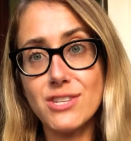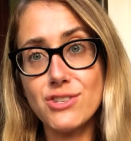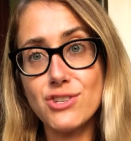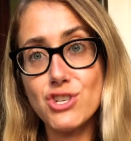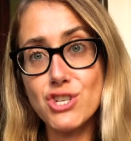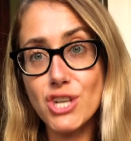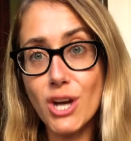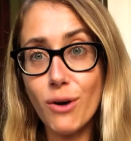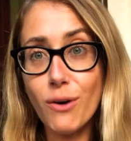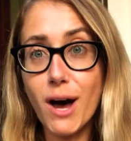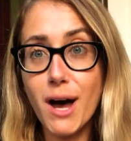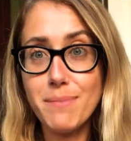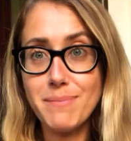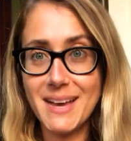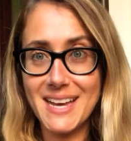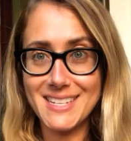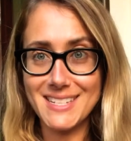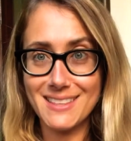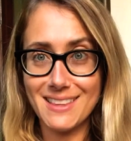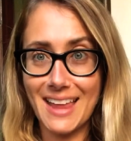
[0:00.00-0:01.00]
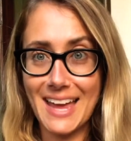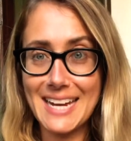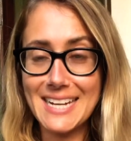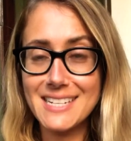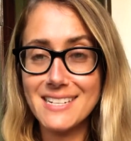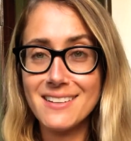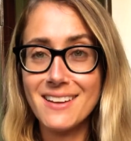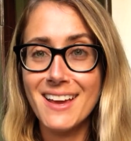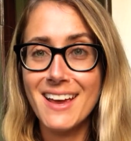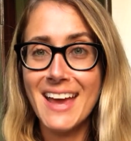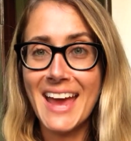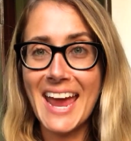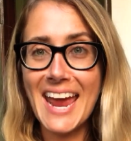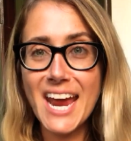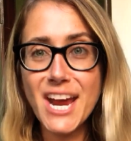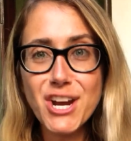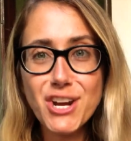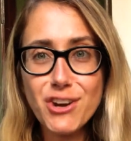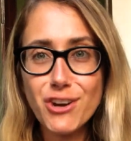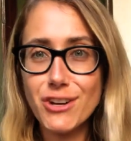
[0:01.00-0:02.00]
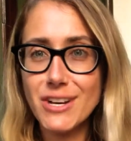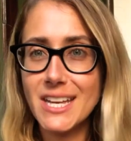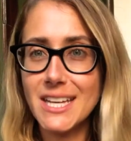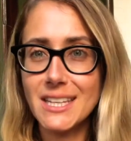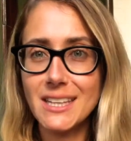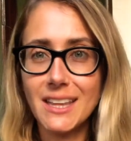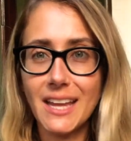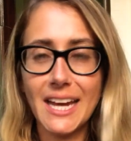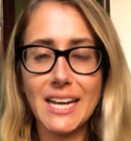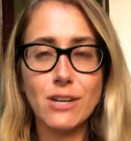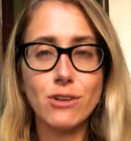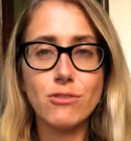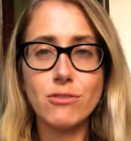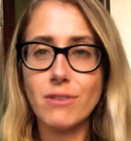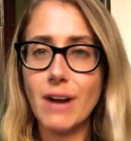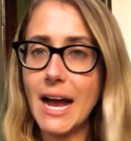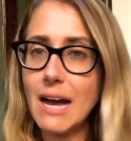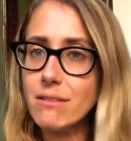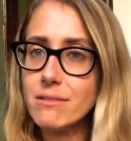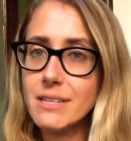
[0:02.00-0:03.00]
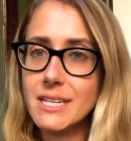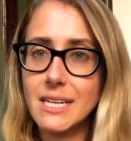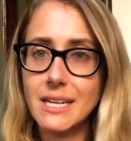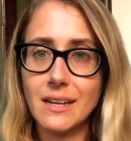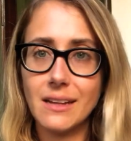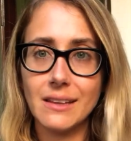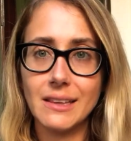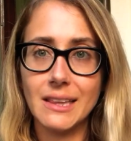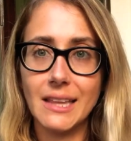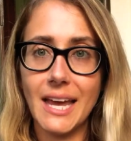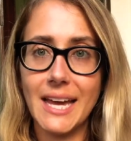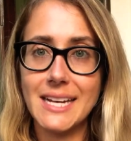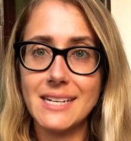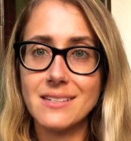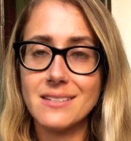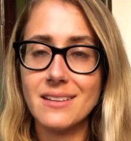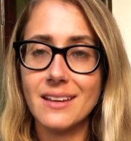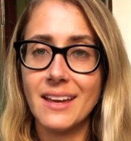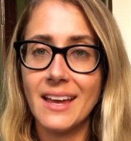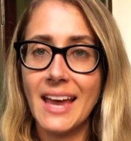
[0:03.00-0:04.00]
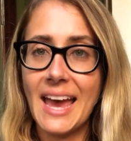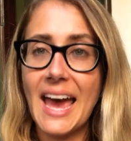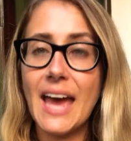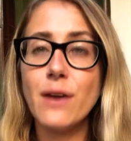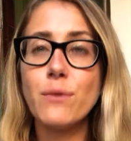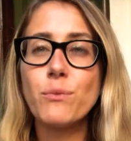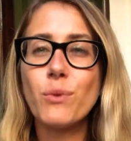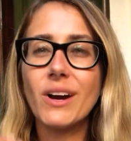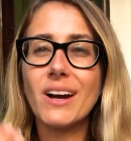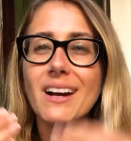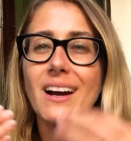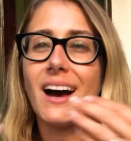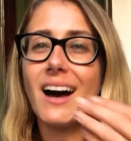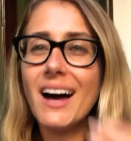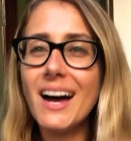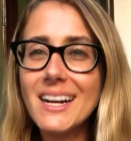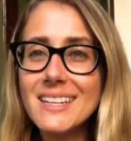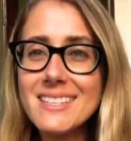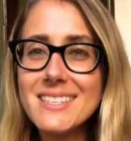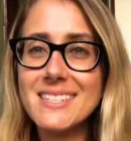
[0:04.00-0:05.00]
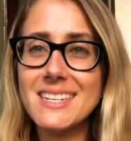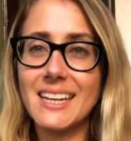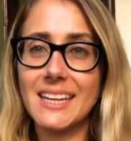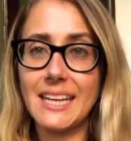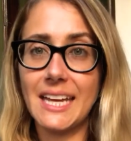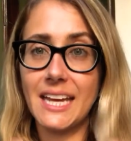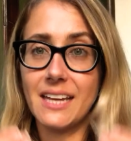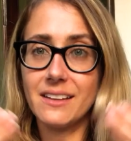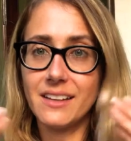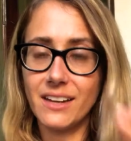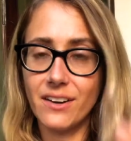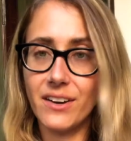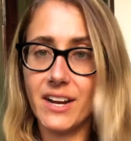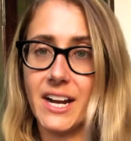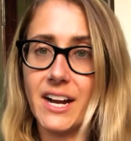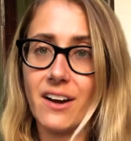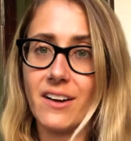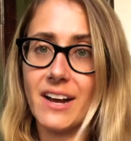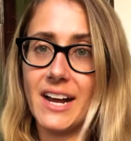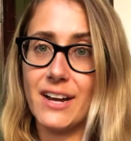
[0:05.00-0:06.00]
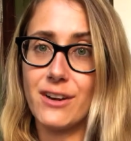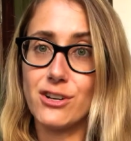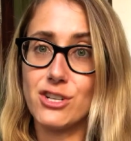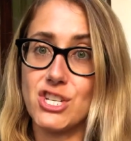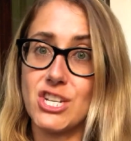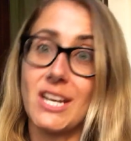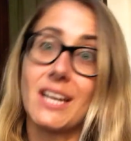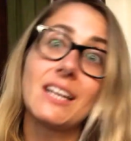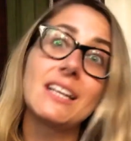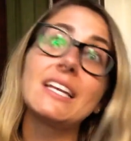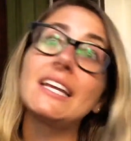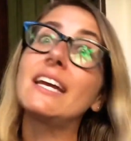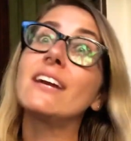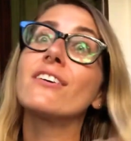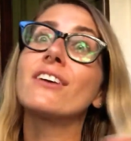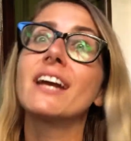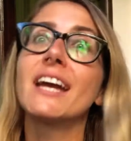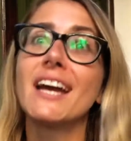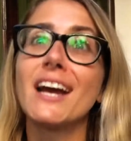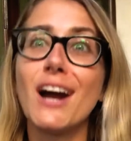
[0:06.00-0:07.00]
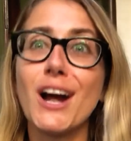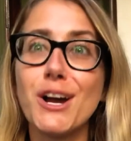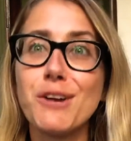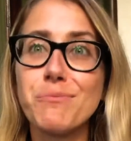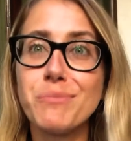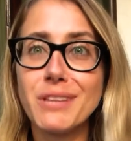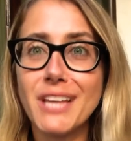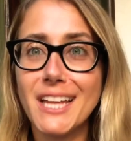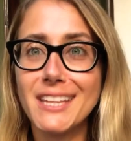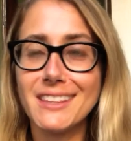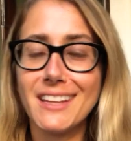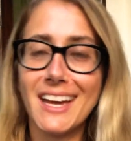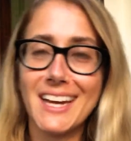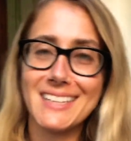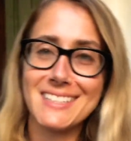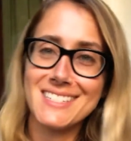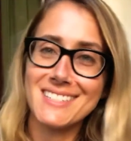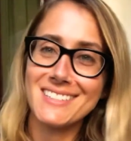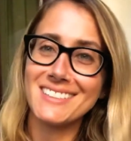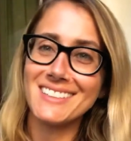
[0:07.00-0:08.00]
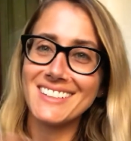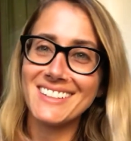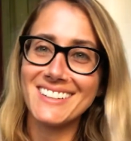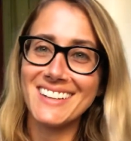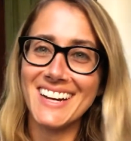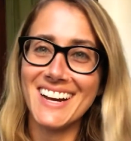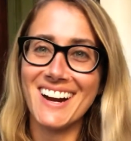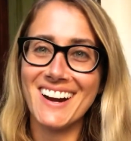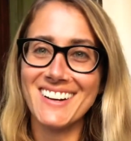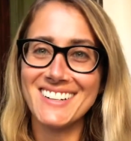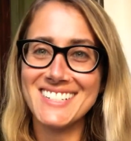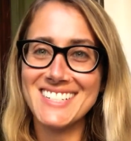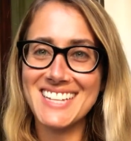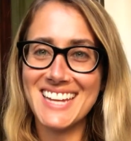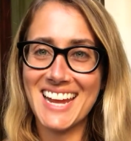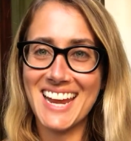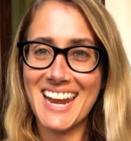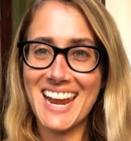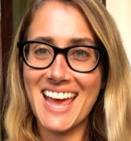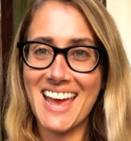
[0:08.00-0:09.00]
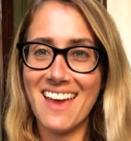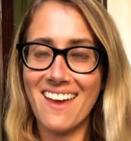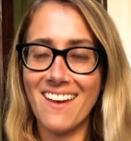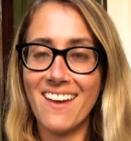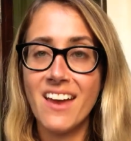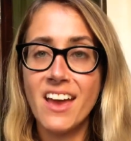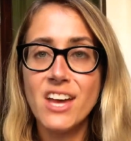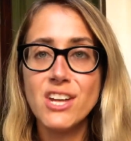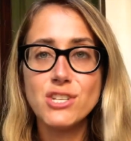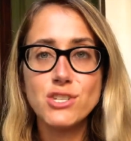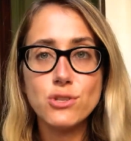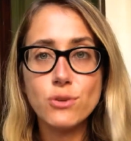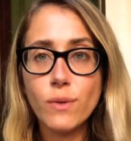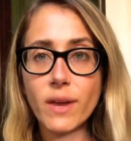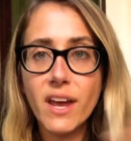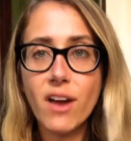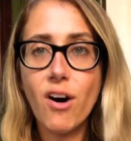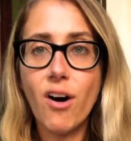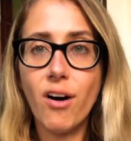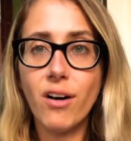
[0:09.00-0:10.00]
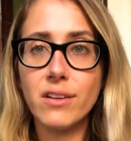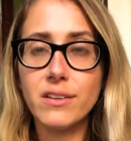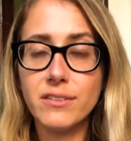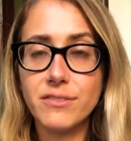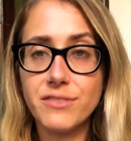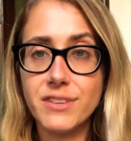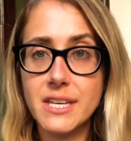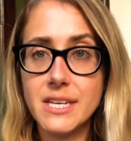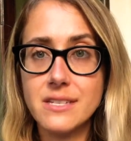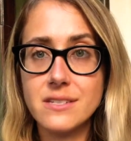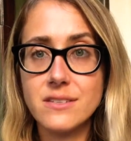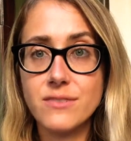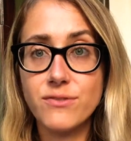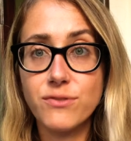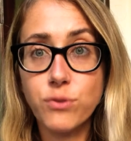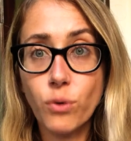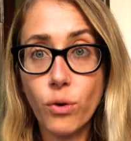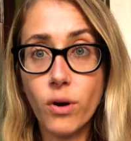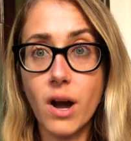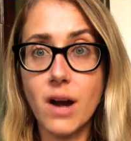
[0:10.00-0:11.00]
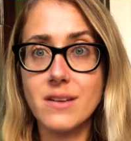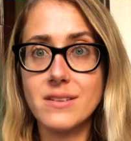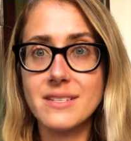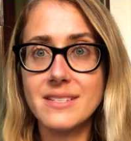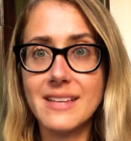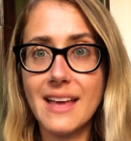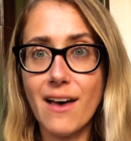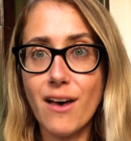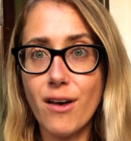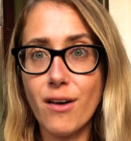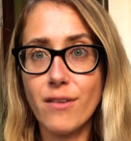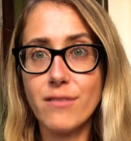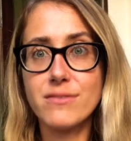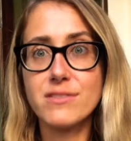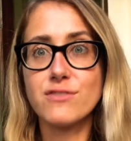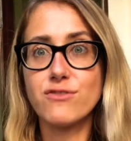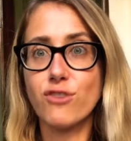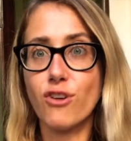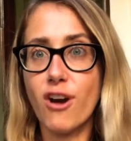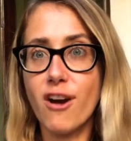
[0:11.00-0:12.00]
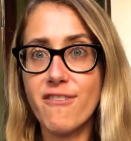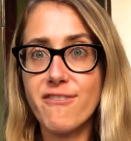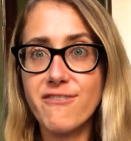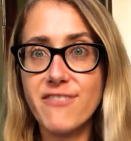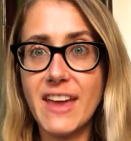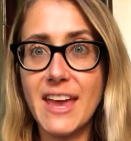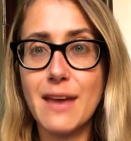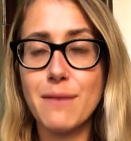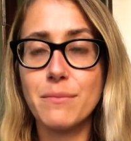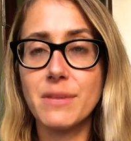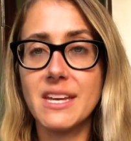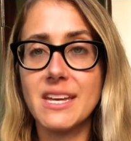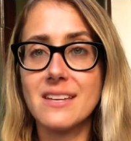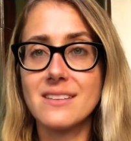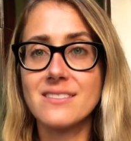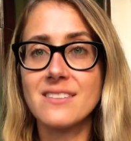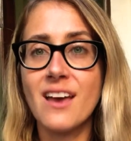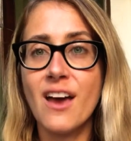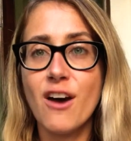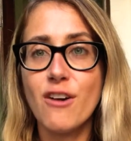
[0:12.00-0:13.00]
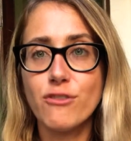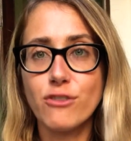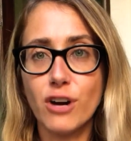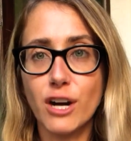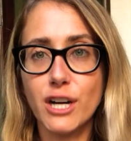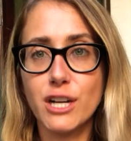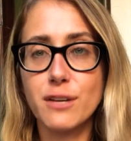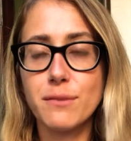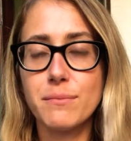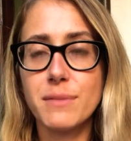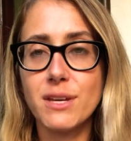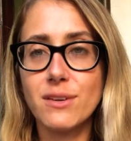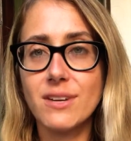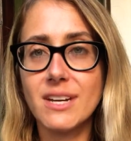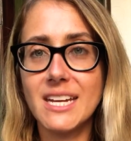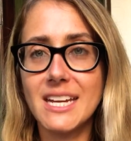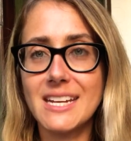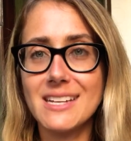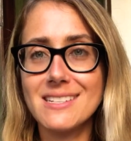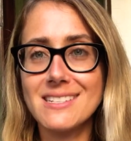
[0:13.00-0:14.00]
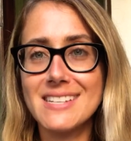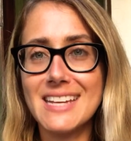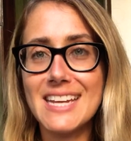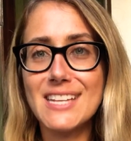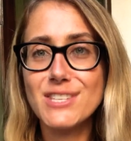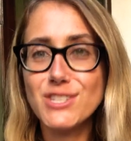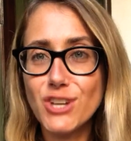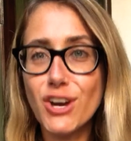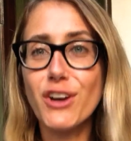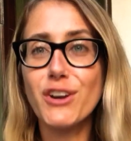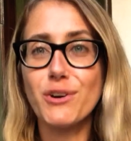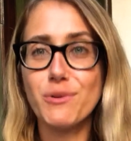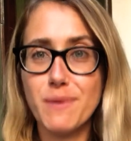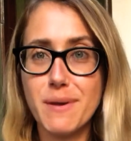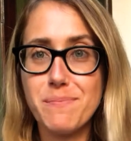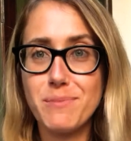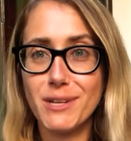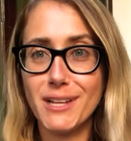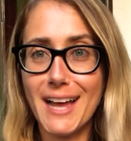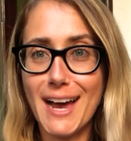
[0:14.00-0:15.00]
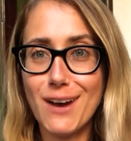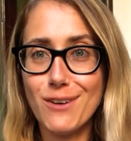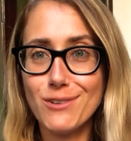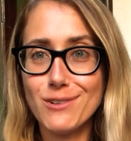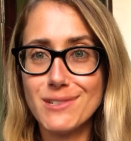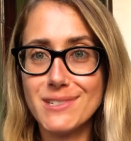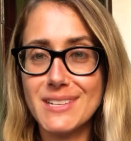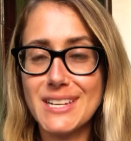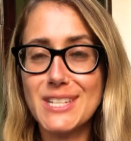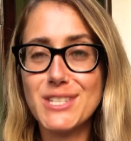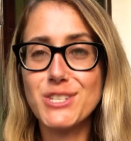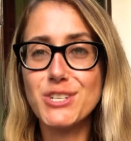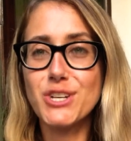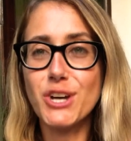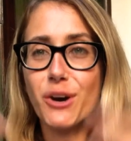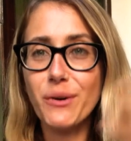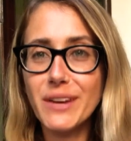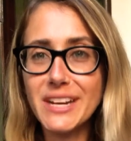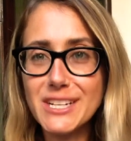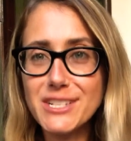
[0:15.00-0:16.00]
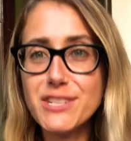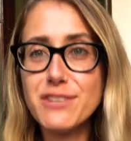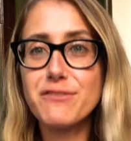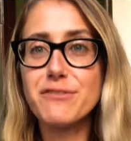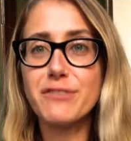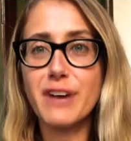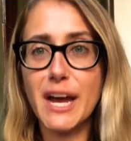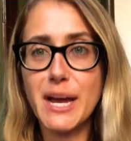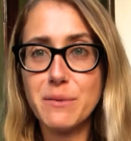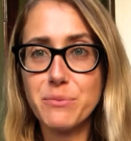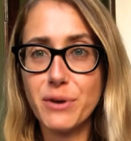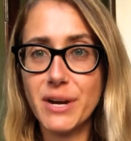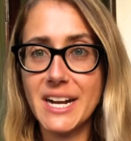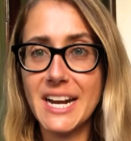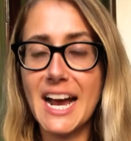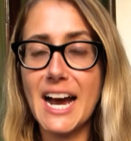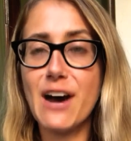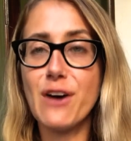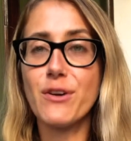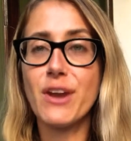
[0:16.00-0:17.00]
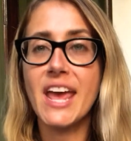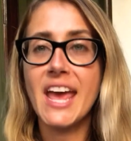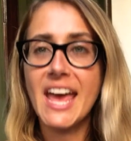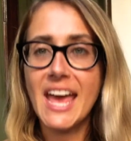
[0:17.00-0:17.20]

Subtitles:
show up as light, anchored in light, grounded in light, and we're constantly clearing our energy, clearing our bloodlines, clearing our DNA, doing all of this for ourselves, for our families, for our communities, it's going to ripple out. It's going to vibrate out.